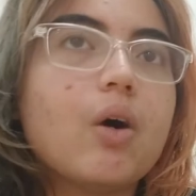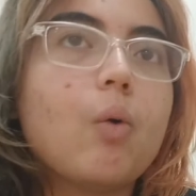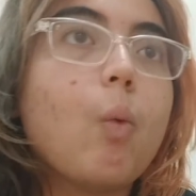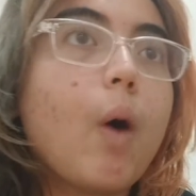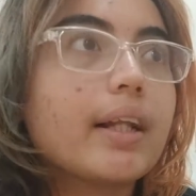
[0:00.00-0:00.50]

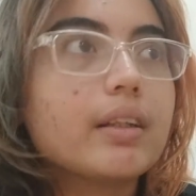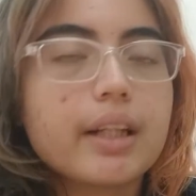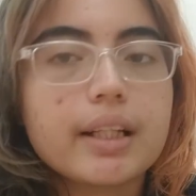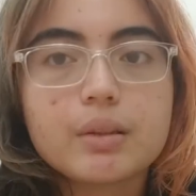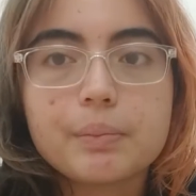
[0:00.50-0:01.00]
not want to
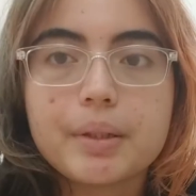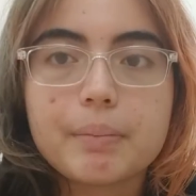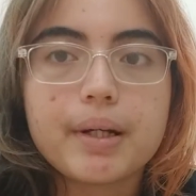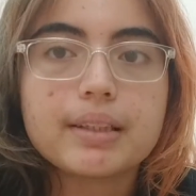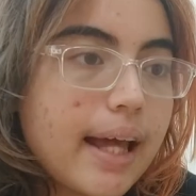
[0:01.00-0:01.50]
get super
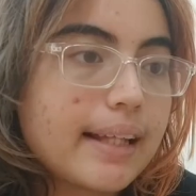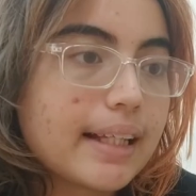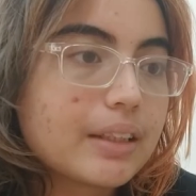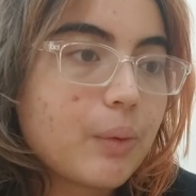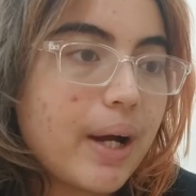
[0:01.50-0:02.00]
depressed, and
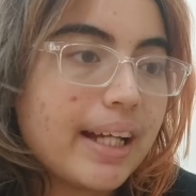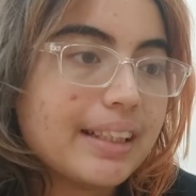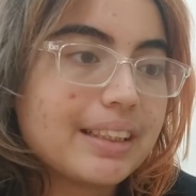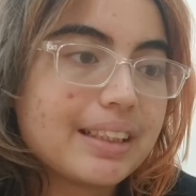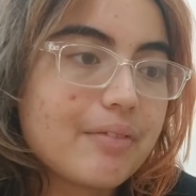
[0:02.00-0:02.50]
that's why I
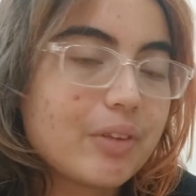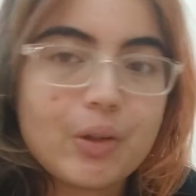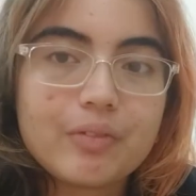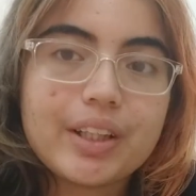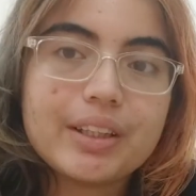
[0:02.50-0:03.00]
just never
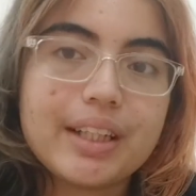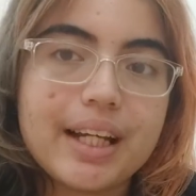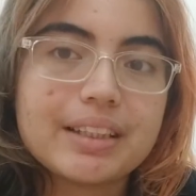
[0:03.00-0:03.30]
confronted it.